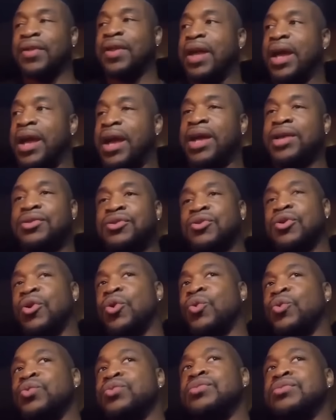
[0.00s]
And, you
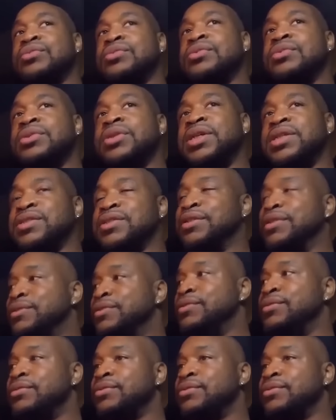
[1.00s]
know, listen,